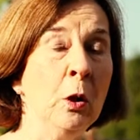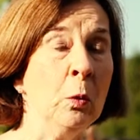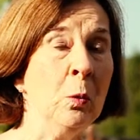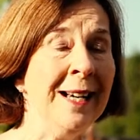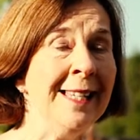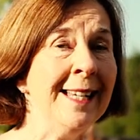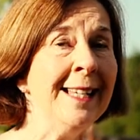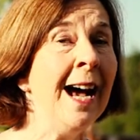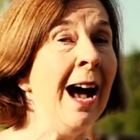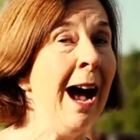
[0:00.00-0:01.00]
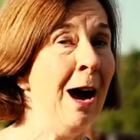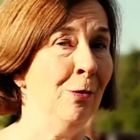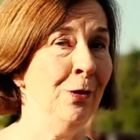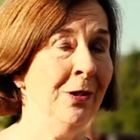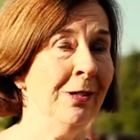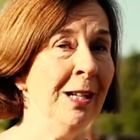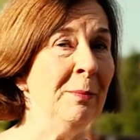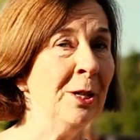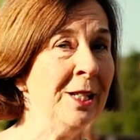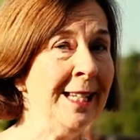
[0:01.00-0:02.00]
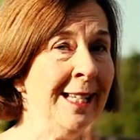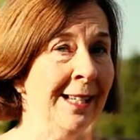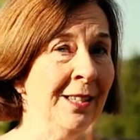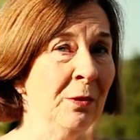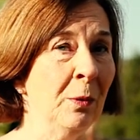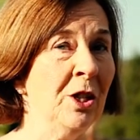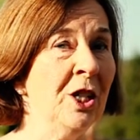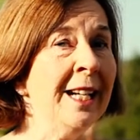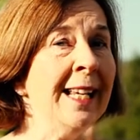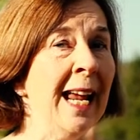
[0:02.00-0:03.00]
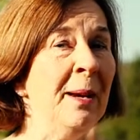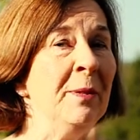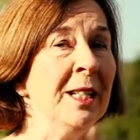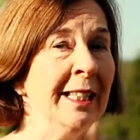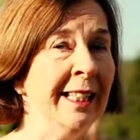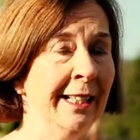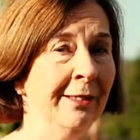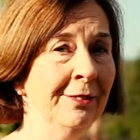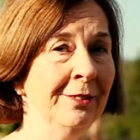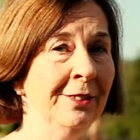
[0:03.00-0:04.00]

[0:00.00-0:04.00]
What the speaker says: rented a house in Martinez where she came to live.